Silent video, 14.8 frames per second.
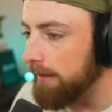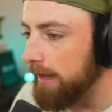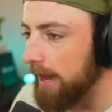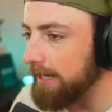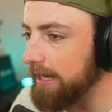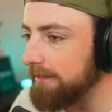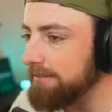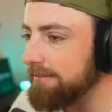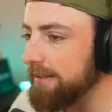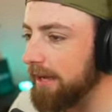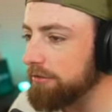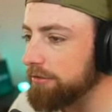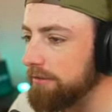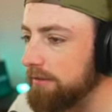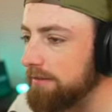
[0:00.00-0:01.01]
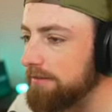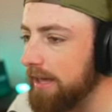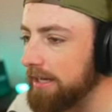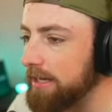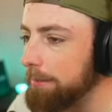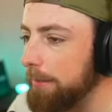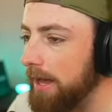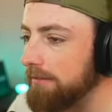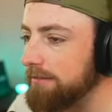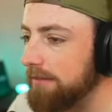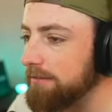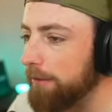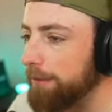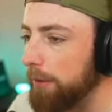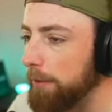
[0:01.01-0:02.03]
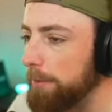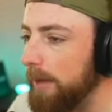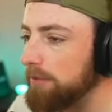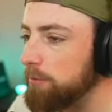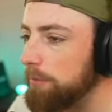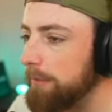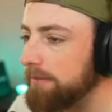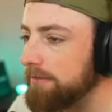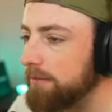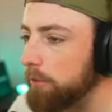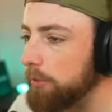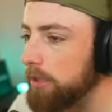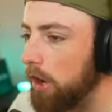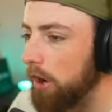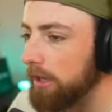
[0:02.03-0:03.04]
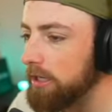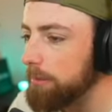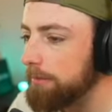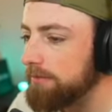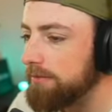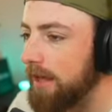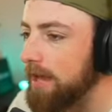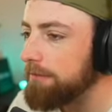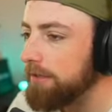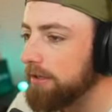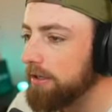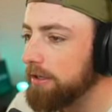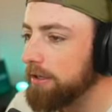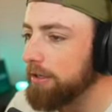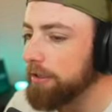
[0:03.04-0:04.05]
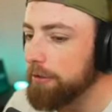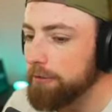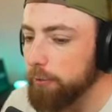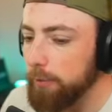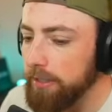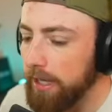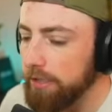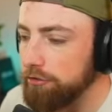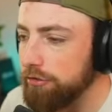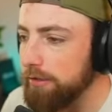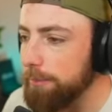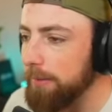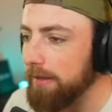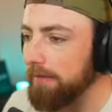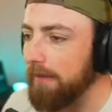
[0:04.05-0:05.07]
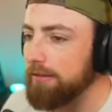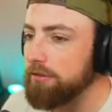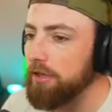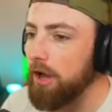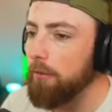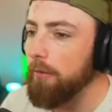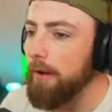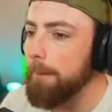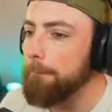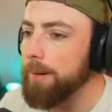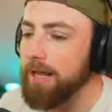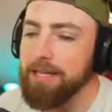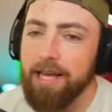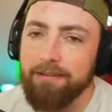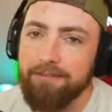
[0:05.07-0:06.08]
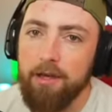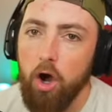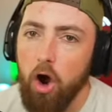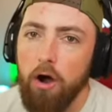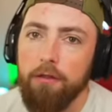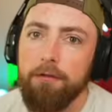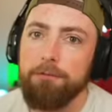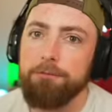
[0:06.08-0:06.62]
I guess it's actually the second best. As the third baseman misses it, we are going to be safe. So we got a cheap hit. Let's go. But I guess they are the